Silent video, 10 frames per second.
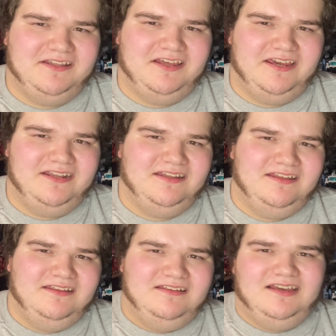line.
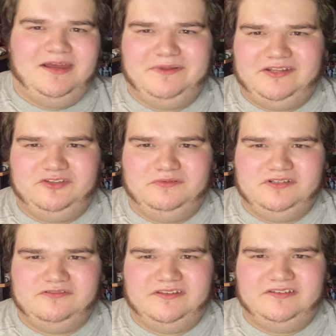I'm not too
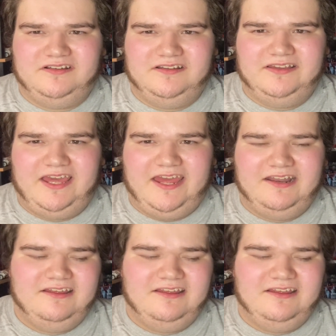interested in that.